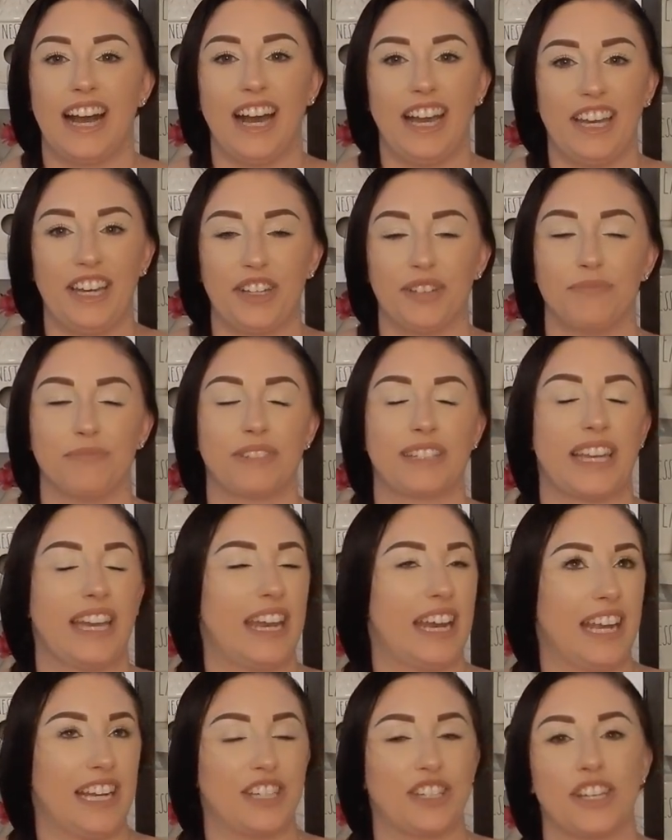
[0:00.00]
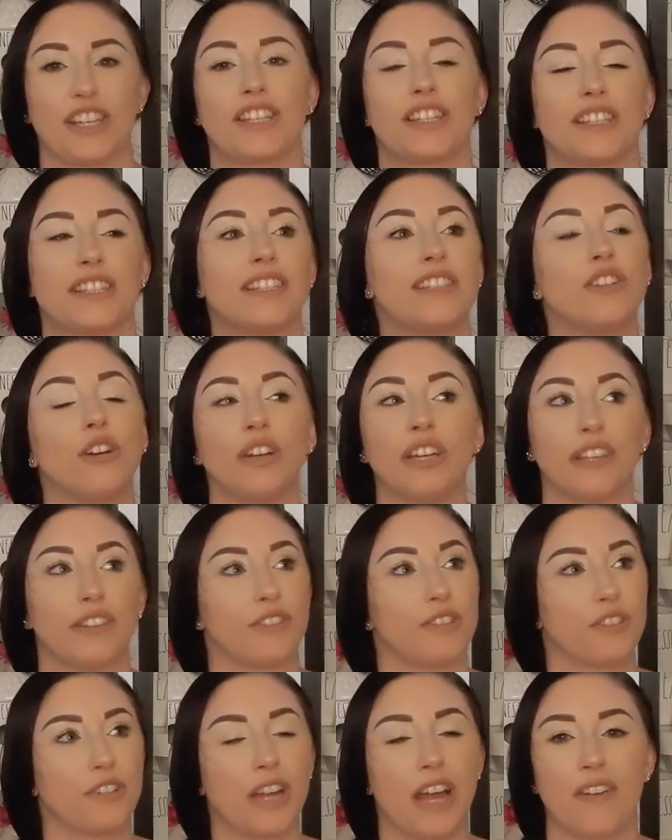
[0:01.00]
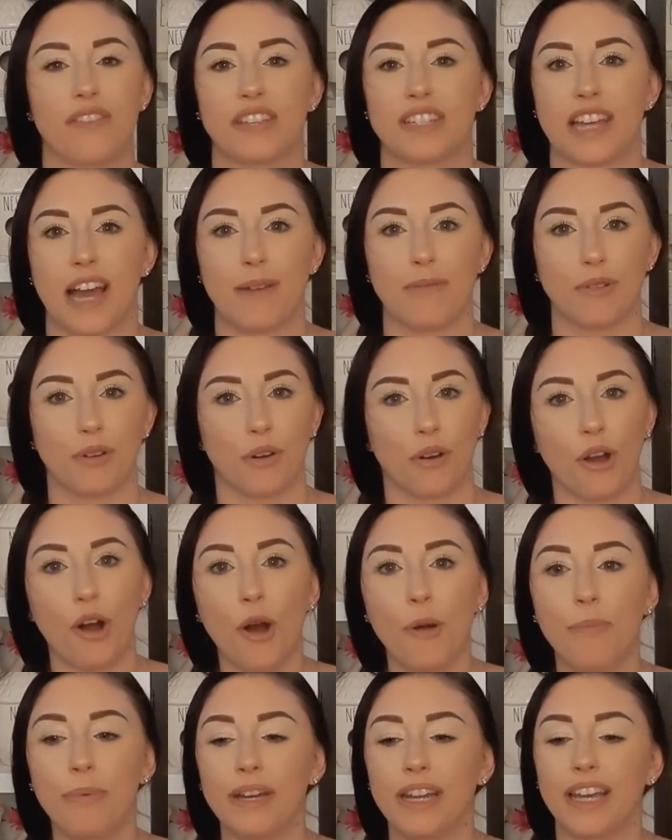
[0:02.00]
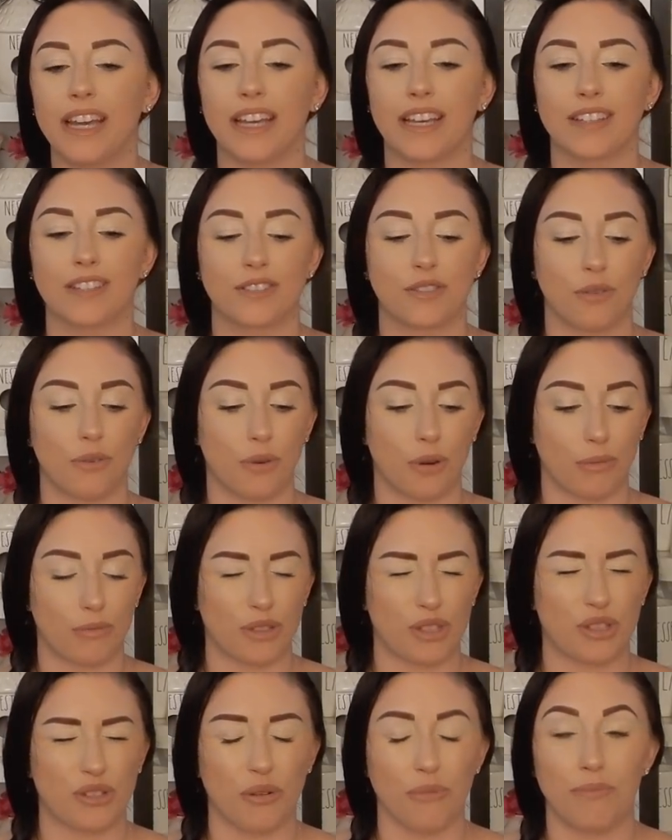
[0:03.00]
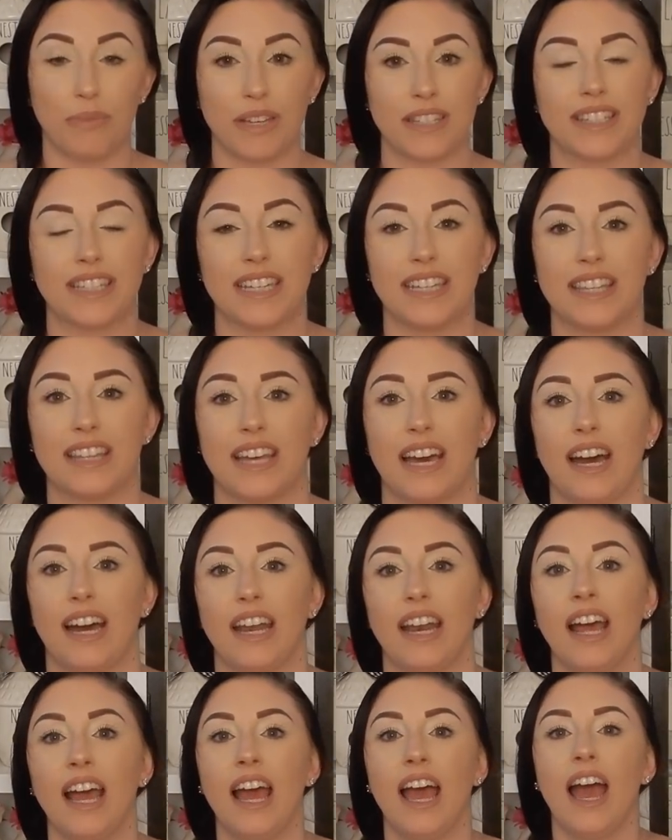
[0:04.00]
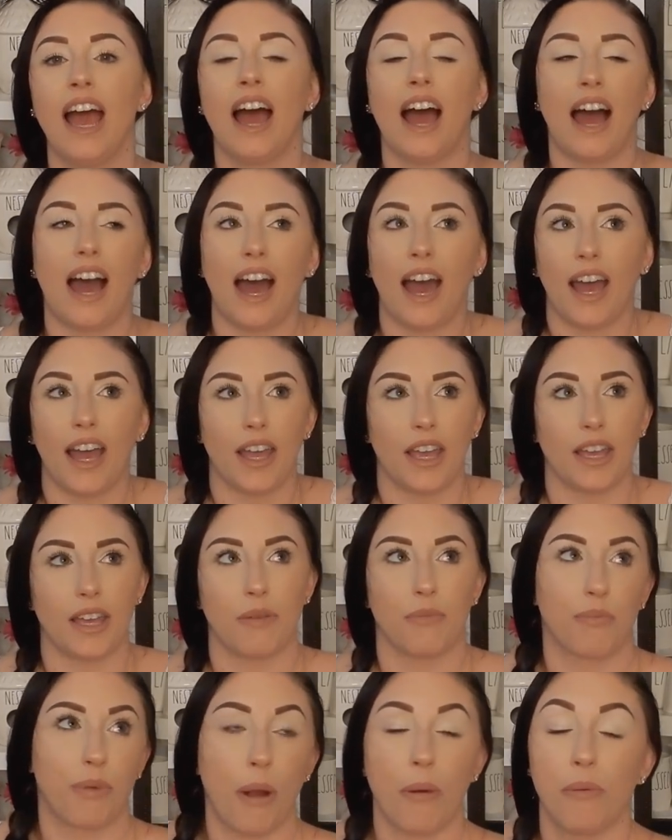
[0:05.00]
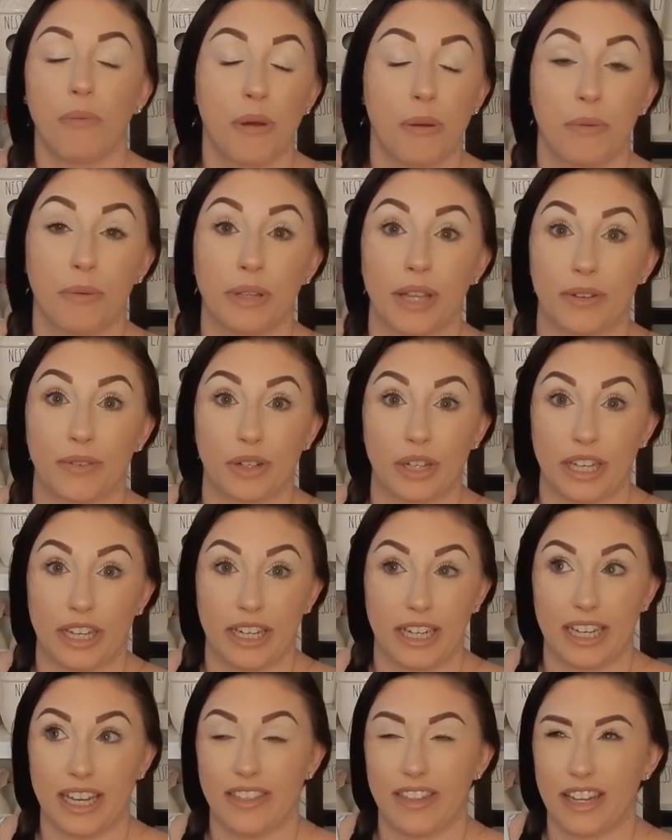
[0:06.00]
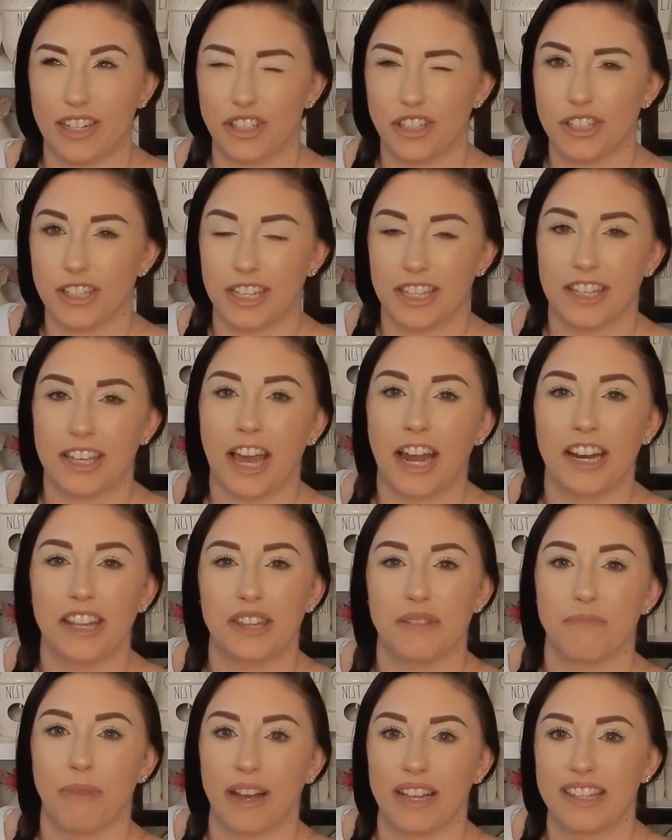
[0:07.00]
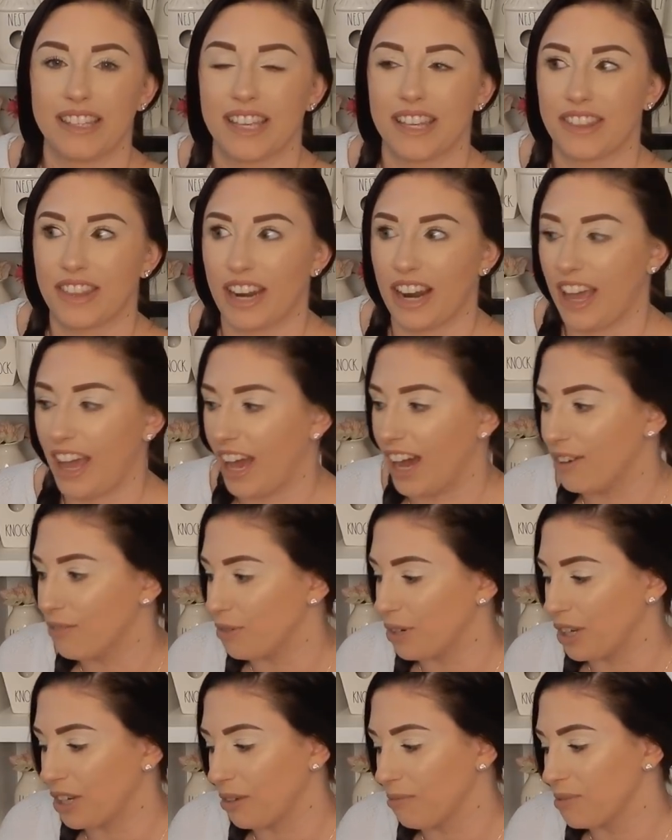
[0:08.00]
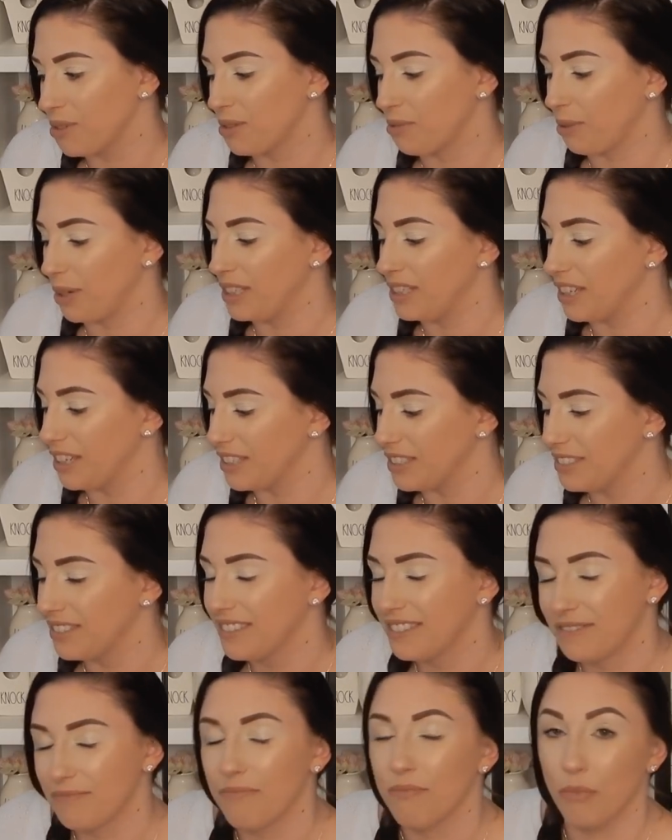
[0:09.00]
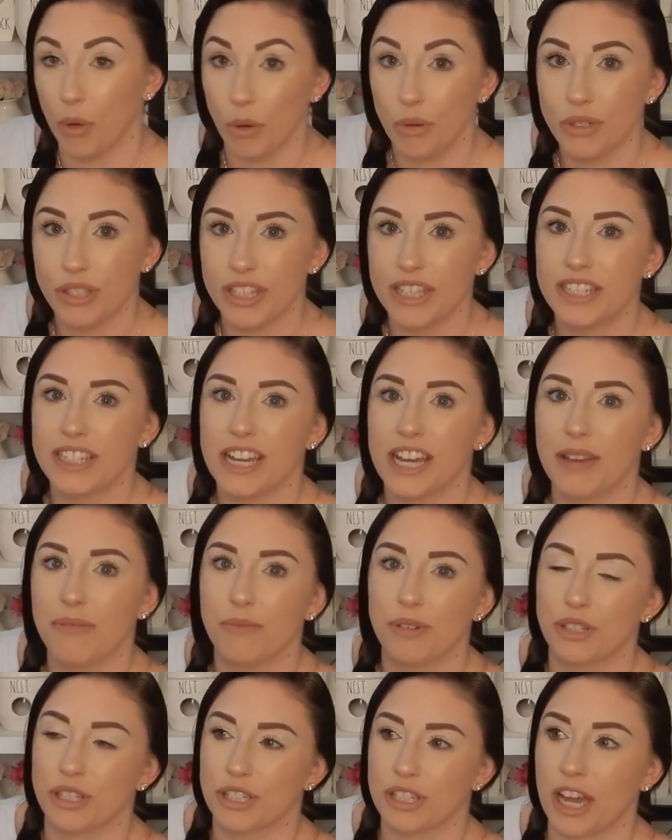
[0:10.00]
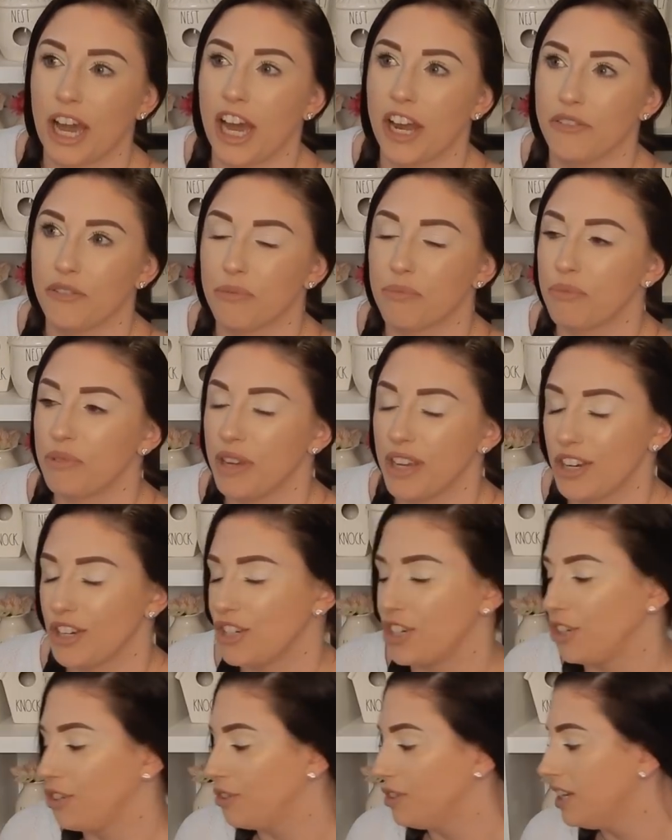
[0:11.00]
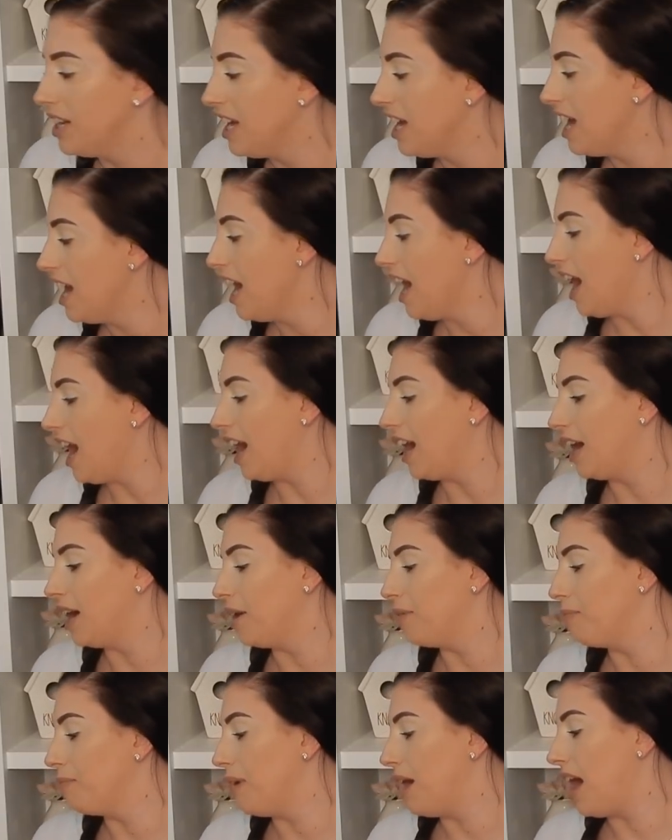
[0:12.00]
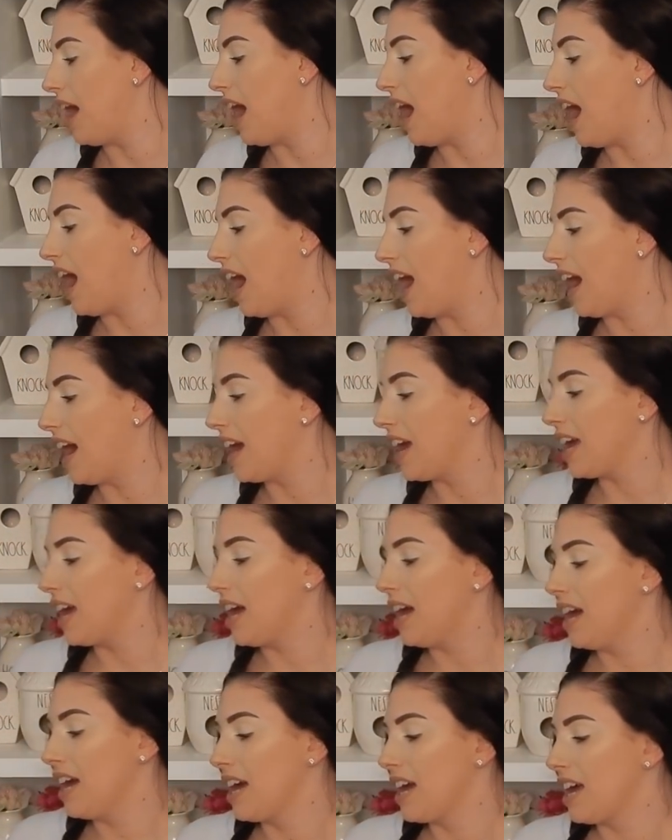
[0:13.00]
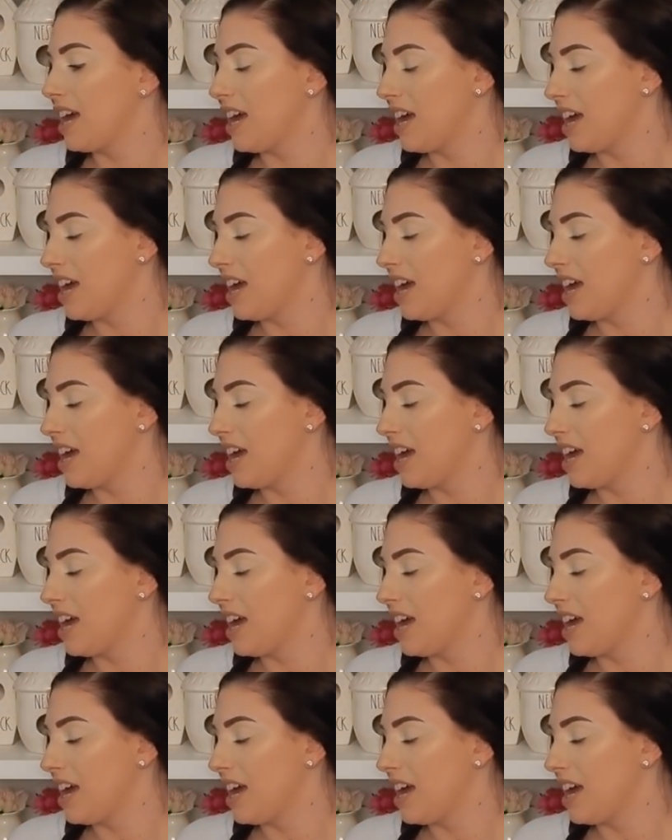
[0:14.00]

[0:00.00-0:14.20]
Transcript: items and I just don't either don't have the time to go to openings or I'm so busy that I probably will never get it and that's just like kind of the mindset that I have when it comes to Rae Dunn most of the time which is kind of an issue. Um, I